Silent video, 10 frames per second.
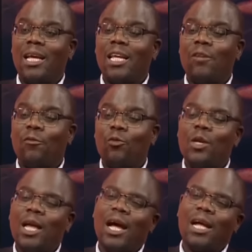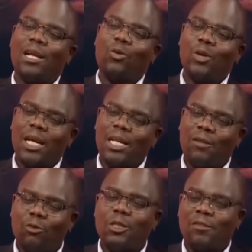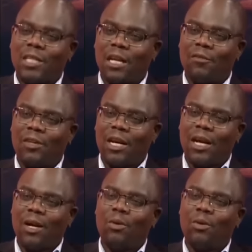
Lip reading: if we are looking at the future of South Africa,